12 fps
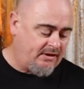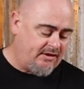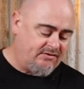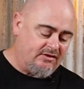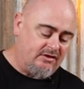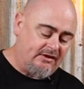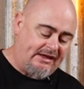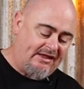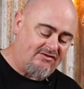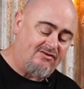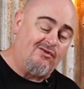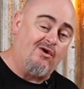until it
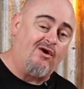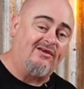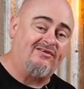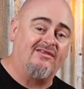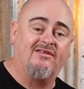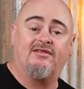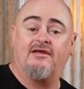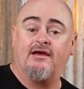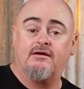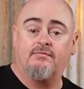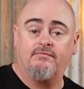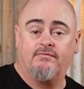gets nice and
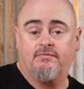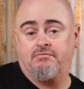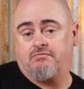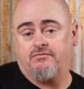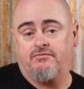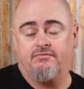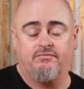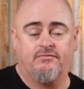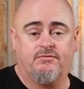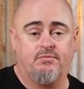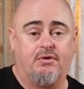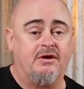thick,
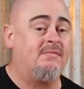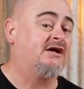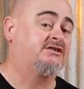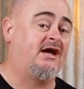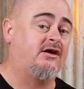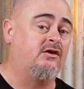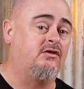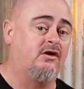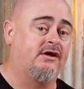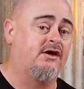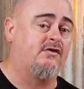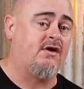pretty much how you like your